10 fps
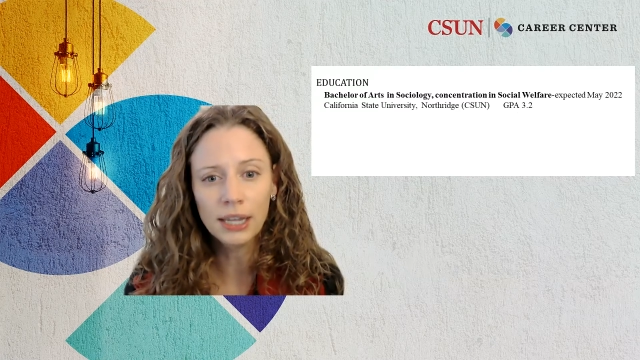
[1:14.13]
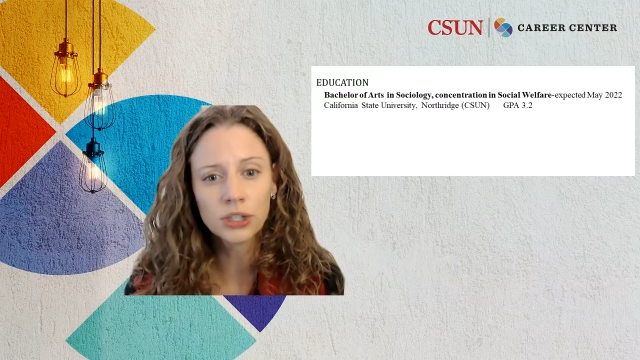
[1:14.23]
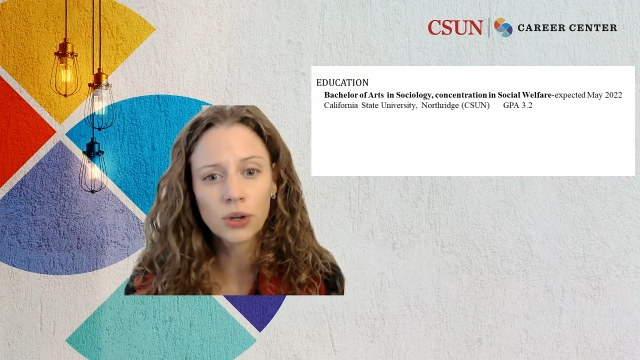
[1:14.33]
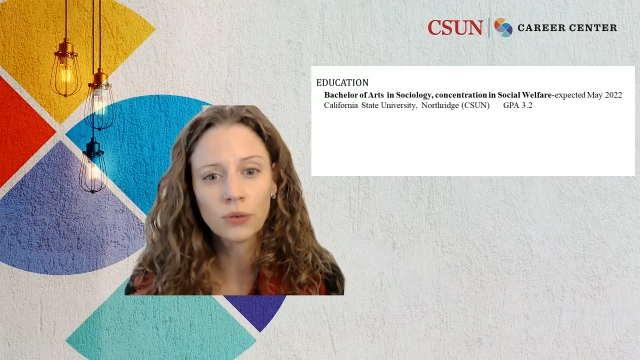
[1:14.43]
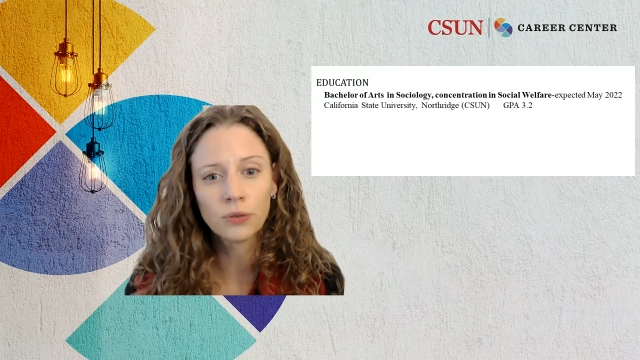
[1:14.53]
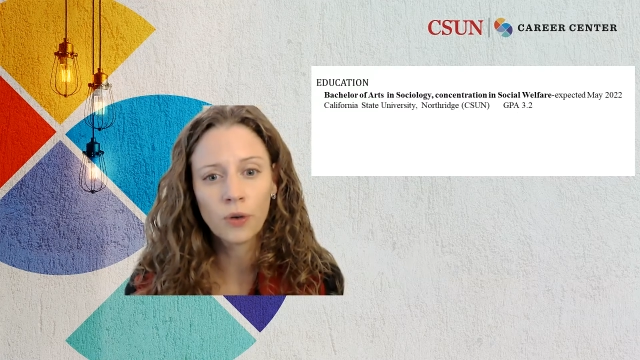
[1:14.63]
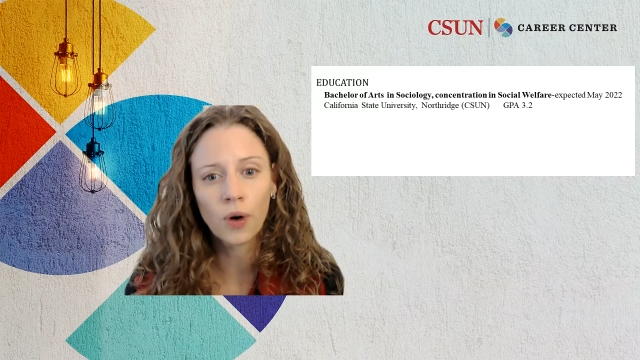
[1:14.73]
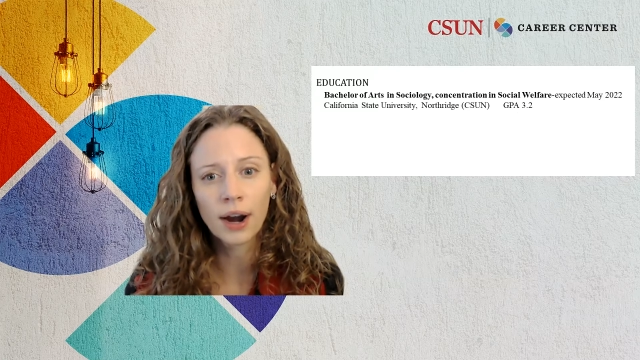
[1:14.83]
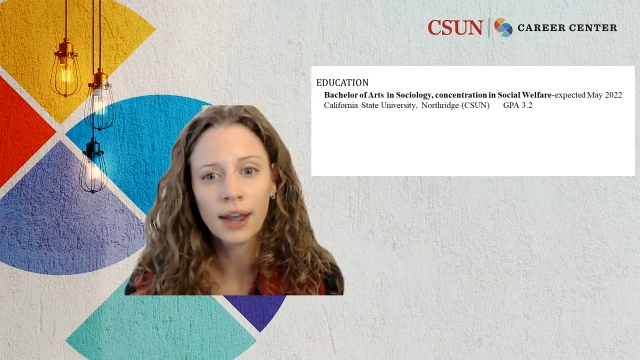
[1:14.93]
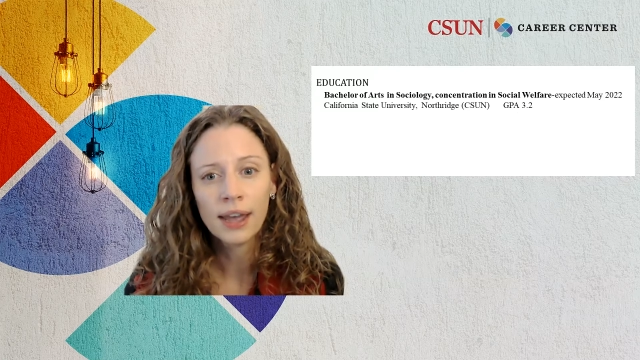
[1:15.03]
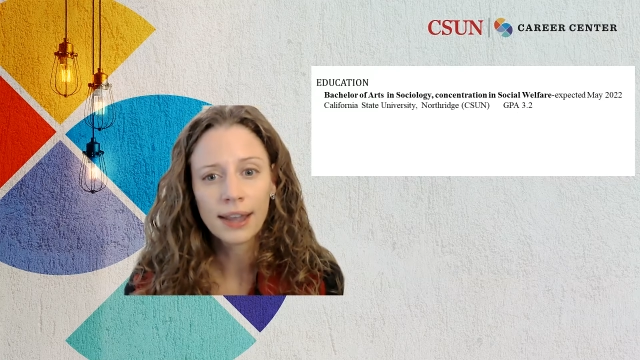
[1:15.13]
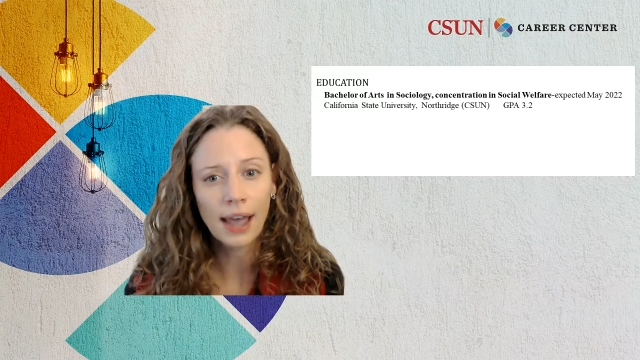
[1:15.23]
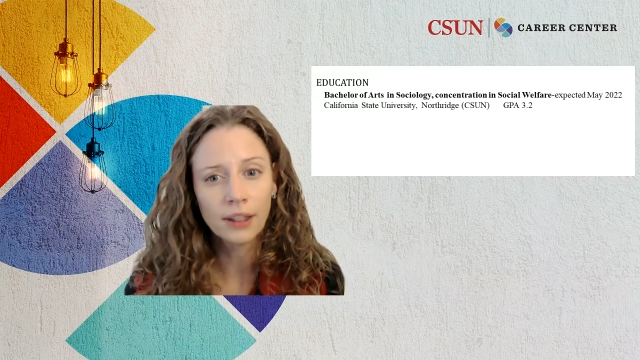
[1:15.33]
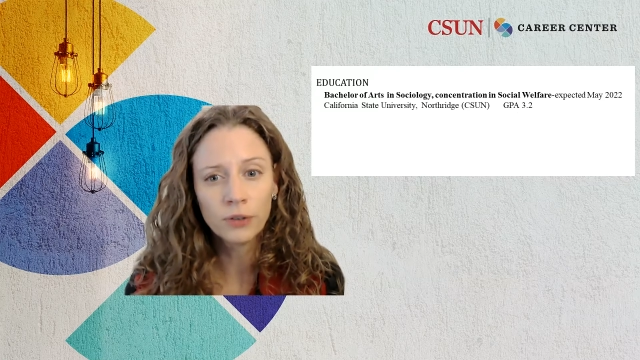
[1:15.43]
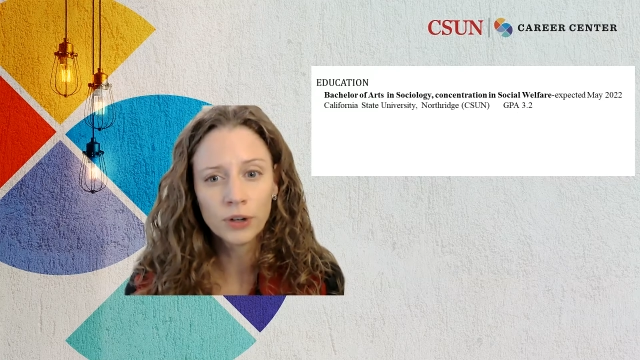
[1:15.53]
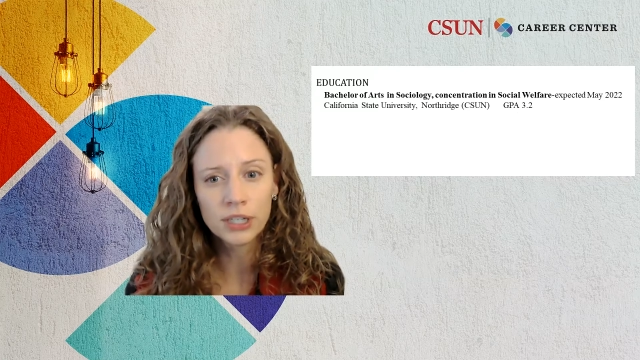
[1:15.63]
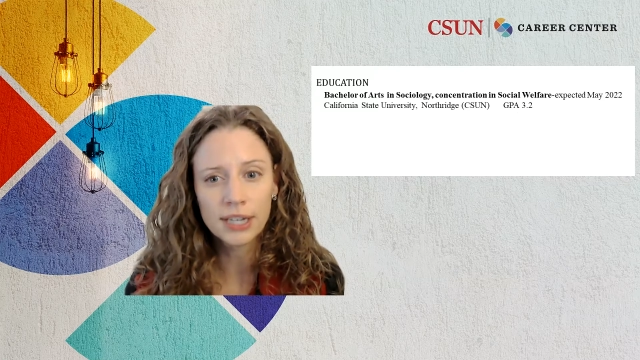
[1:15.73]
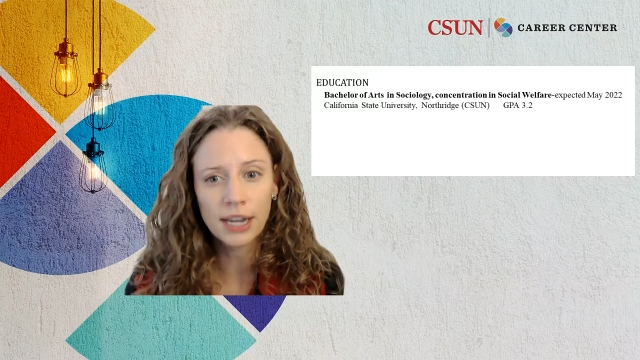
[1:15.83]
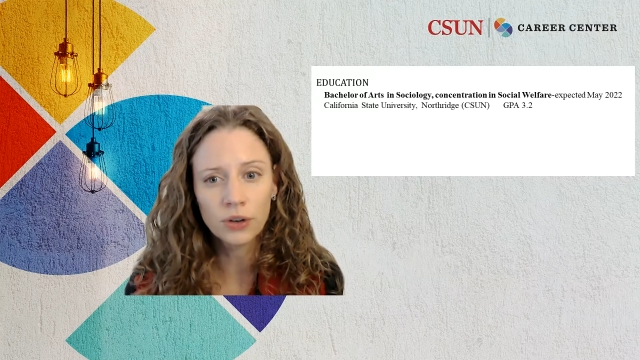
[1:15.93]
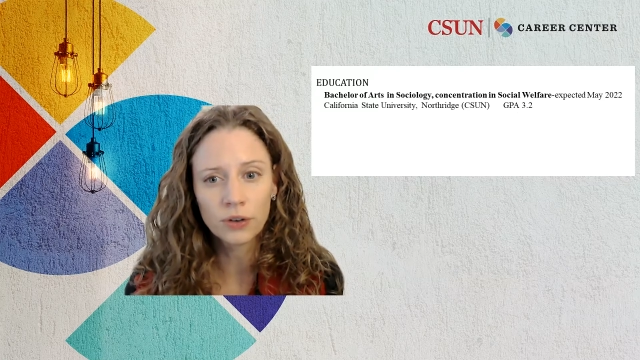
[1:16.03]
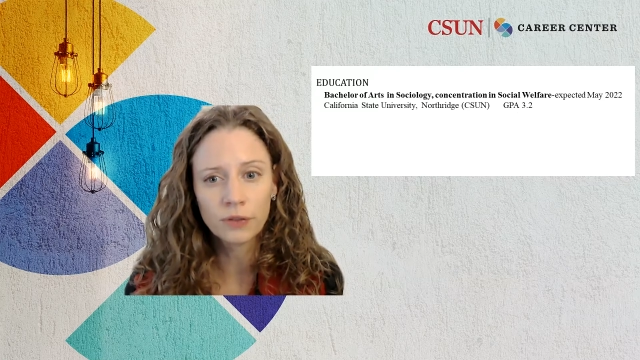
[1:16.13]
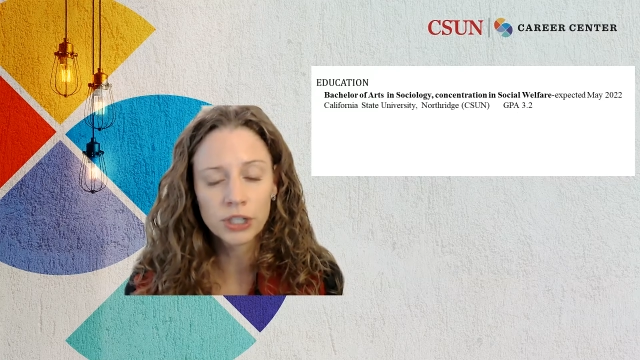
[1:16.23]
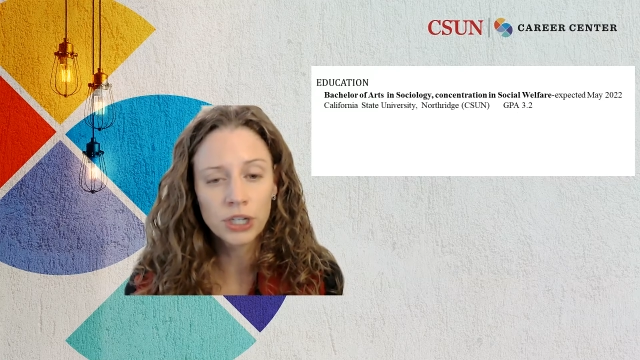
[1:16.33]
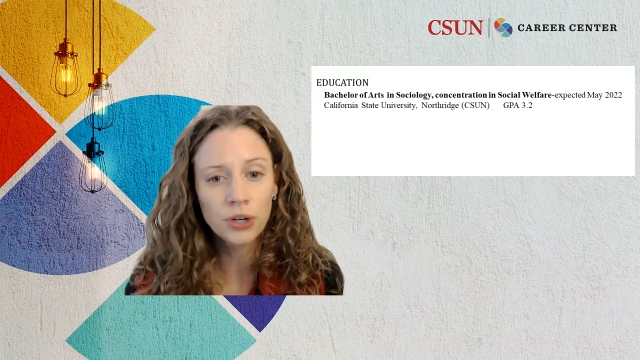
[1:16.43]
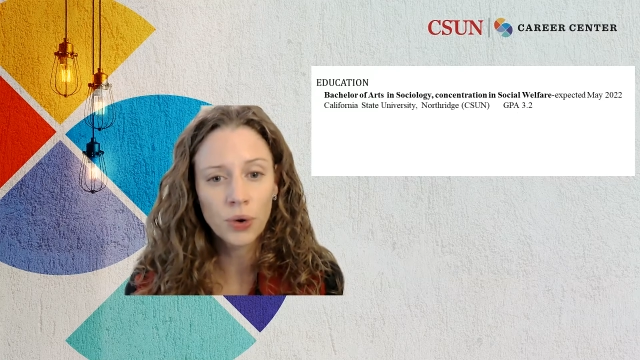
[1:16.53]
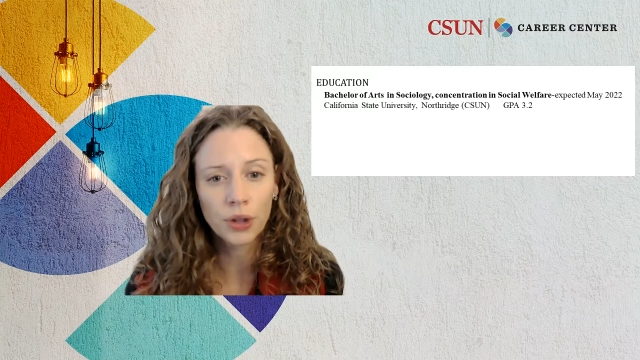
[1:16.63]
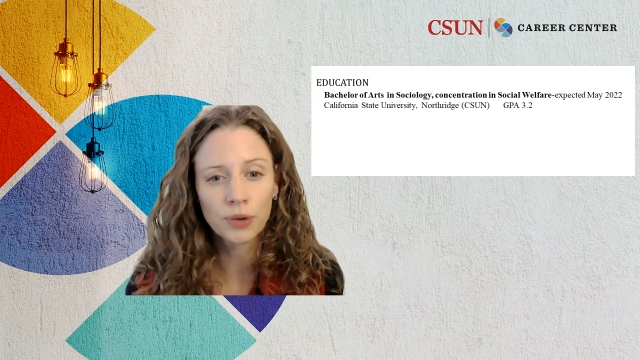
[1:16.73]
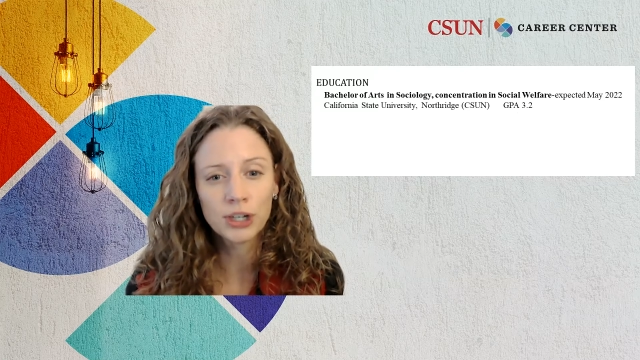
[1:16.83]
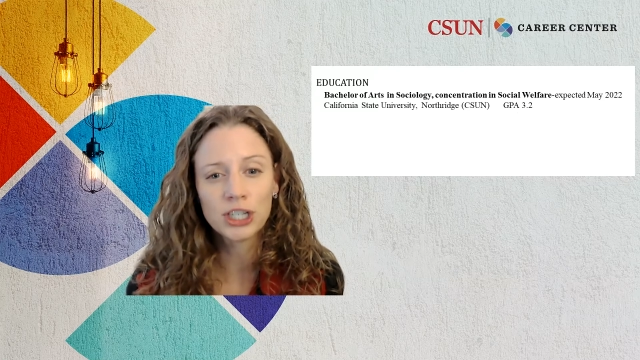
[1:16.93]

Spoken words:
So for California State University, Northridge,